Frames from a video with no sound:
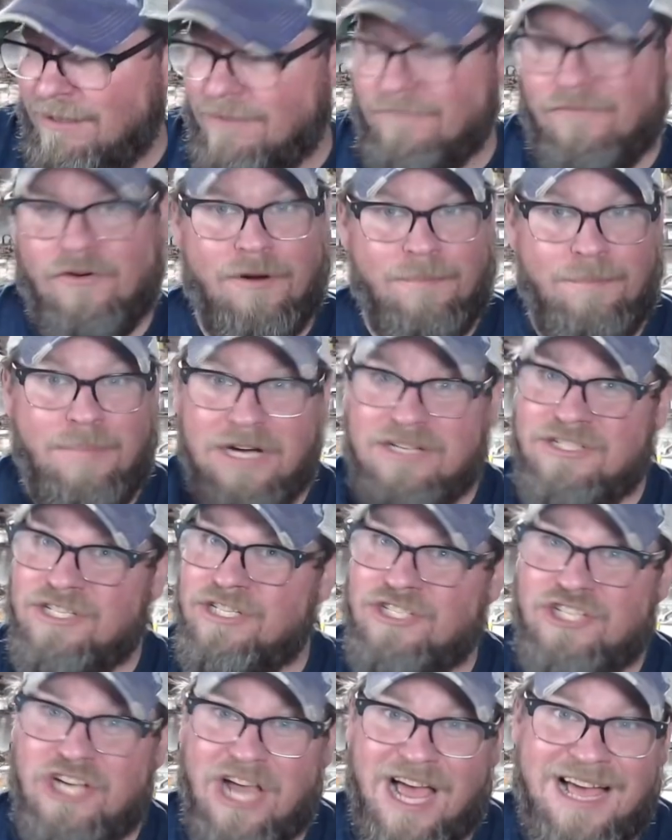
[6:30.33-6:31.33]
For a
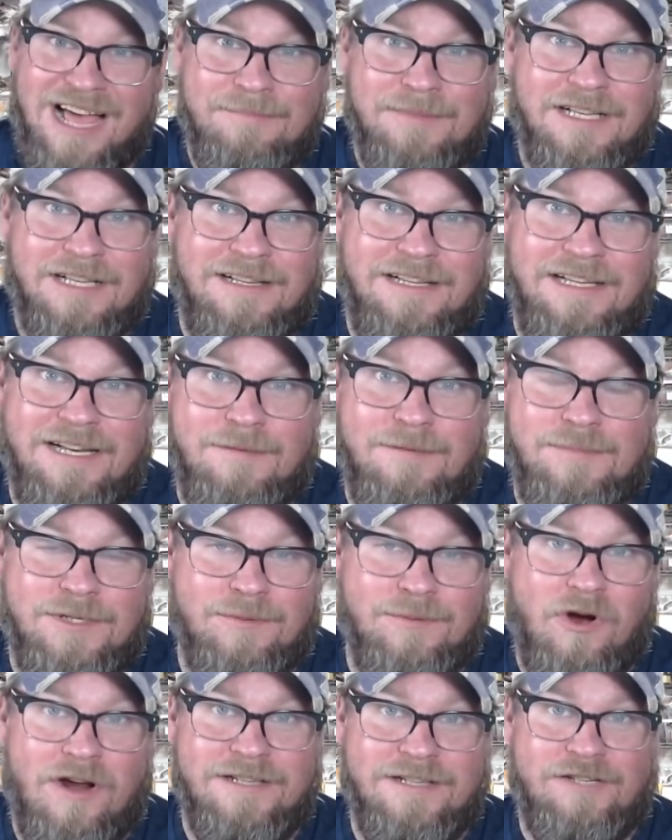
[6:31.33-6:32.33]
budget job to clean up
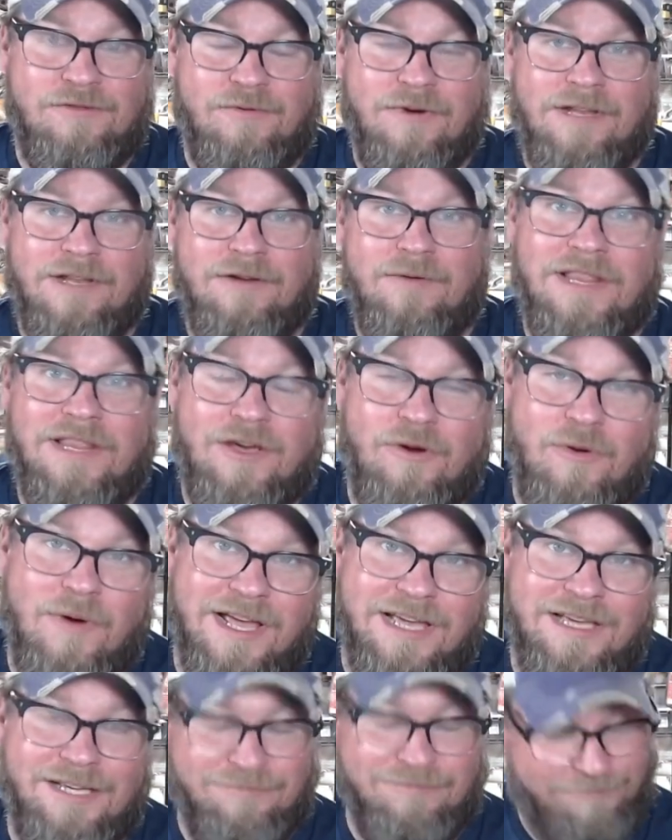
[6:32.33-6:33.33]
some rust really, really
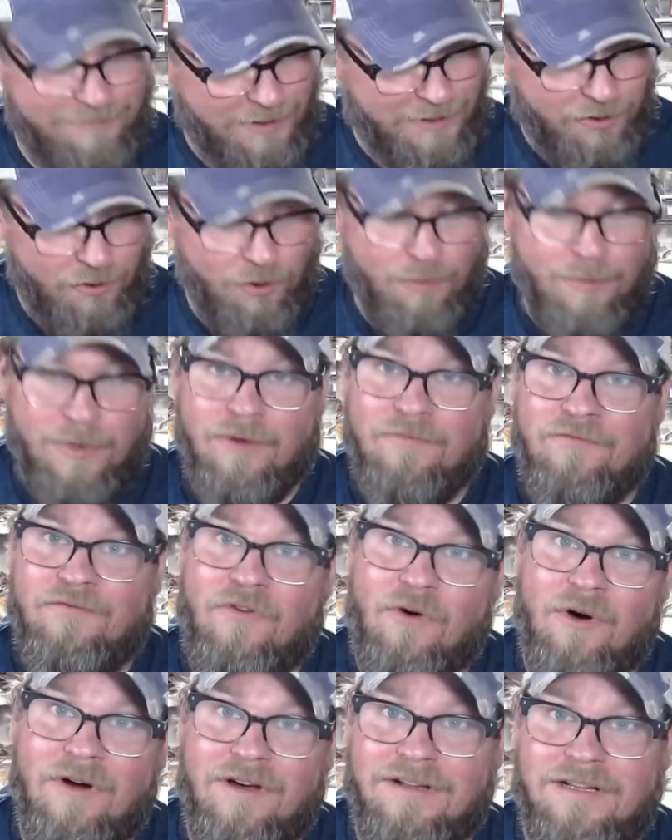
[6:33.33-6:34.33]
quick, aluminum
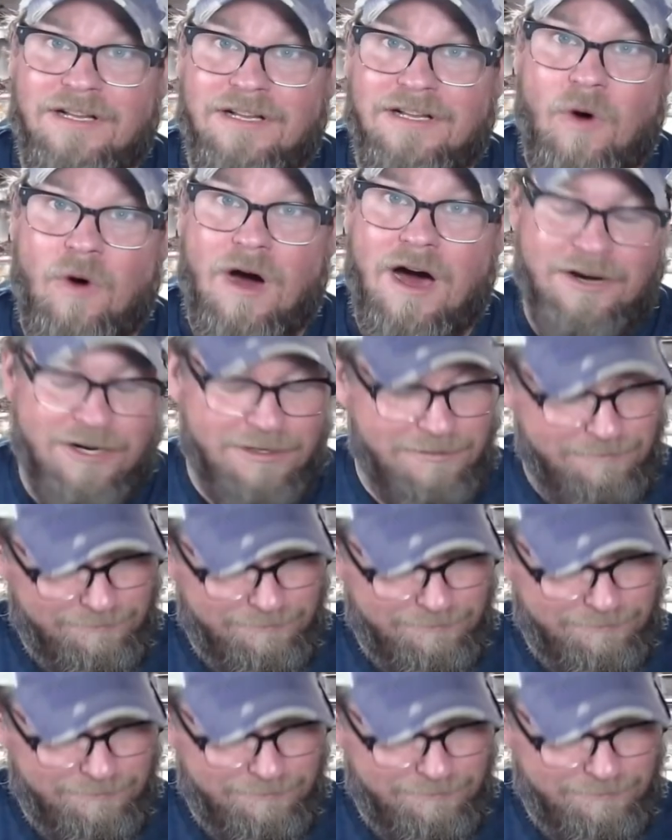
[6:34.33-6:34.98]
foil and water,